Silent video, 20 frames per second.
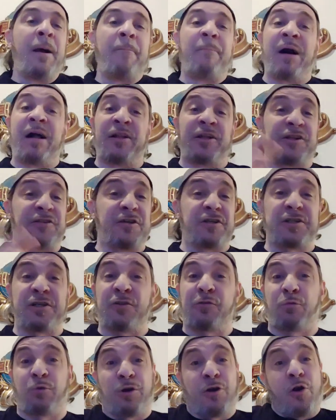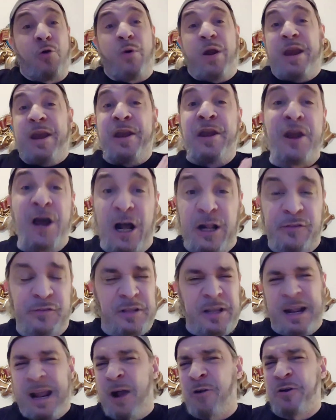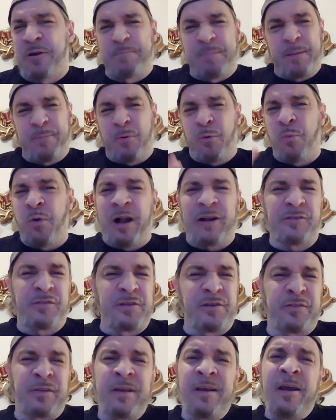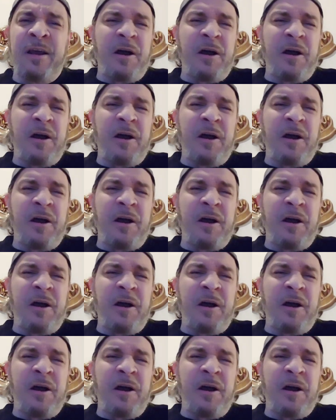Politicians were going nuts. Like, how could people watch this?